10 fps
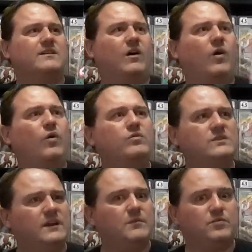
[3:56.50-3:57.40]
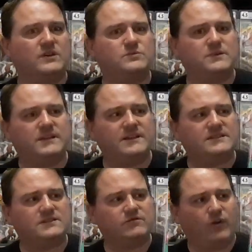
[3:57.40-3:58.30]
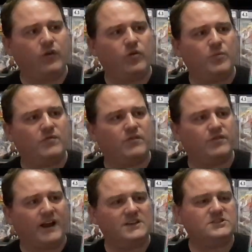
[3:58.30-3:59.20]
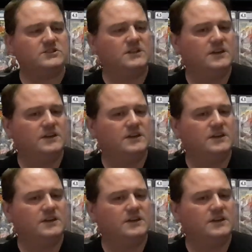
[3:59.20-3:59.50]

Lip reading: overly impressed with this volume of the Flash.